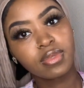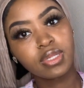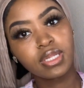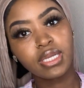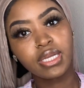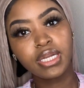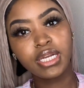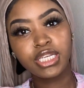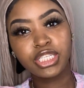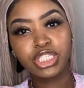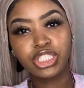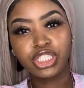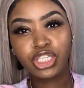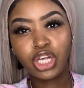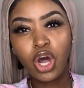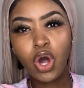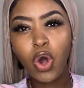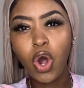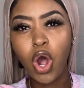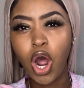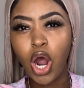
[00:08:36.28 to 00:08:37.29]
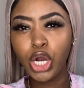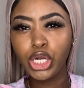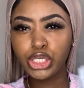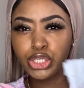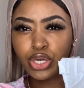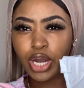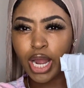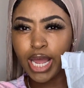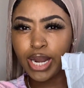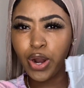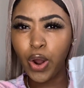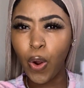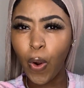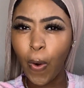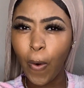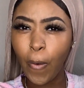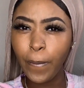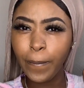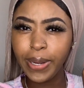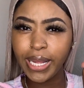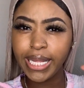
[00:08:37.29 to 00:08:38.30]
It is so hard trying to
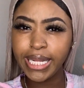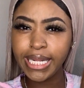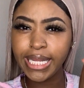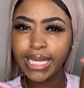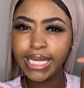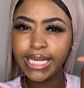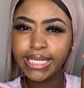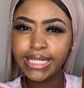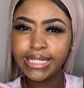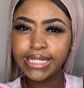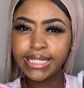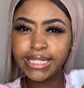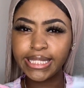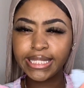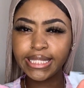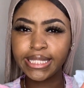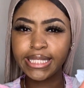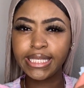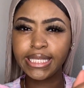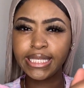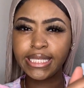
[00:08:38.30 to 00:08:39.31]
open these.